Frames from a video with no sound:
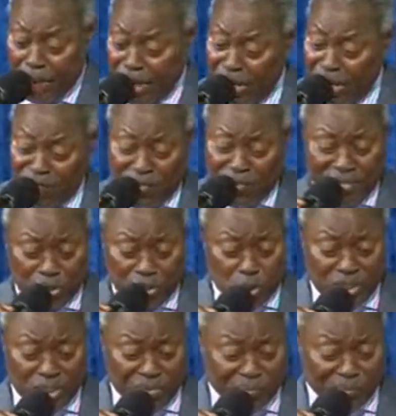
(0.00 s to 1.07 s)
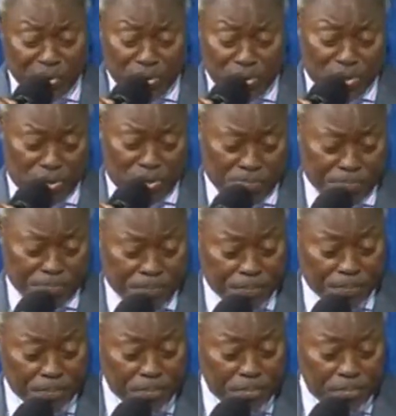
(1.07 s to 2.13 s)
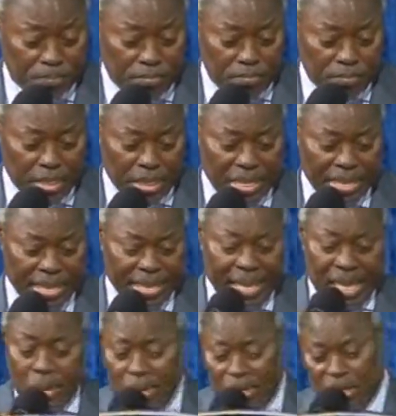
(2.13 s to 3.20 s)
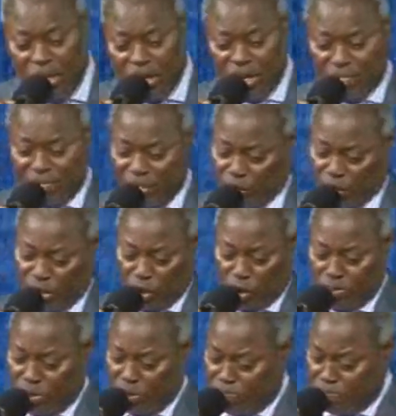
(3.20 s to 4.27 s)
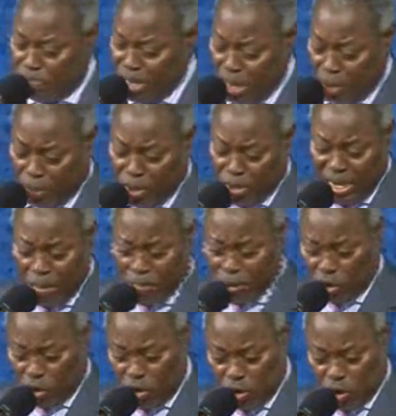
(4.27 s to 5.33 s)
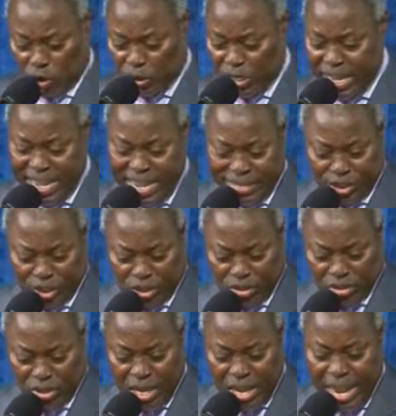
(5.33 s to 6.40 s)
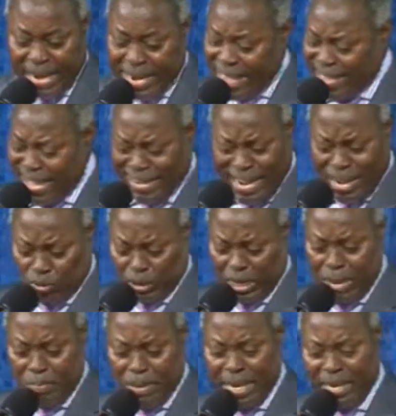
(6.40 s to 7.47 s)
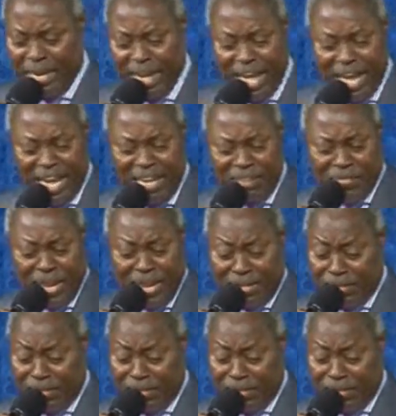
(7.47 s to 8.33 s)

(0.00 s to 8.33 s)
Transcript: I'm reading from verse 24. But none of these things moved me, Paul the Apostle said. Neither count I my life